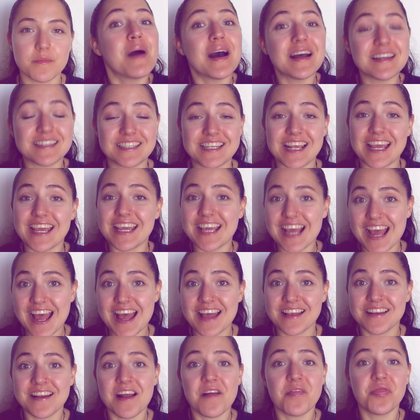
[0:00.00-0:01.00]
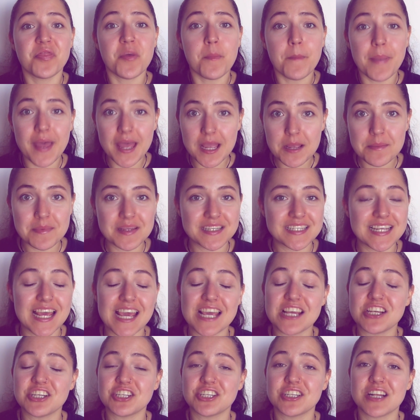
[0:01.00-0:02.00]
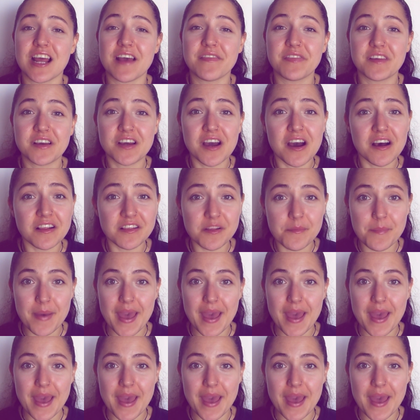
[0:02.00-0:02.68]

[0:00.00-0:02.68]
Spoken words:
But again, the pigmentation and the colour